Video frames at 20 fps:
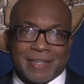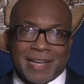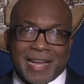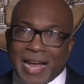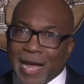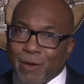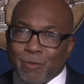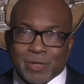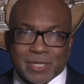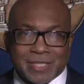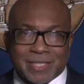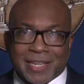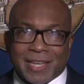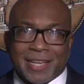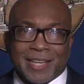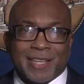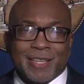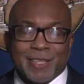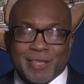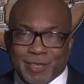I would
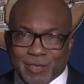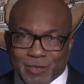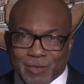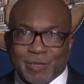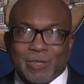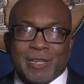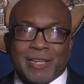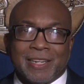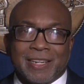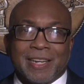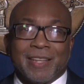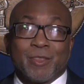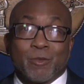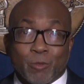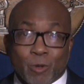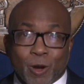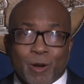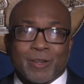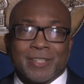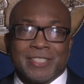say you're looking at the
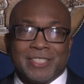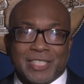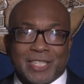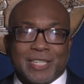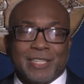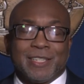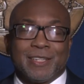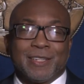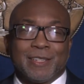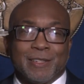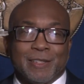wrong agenda.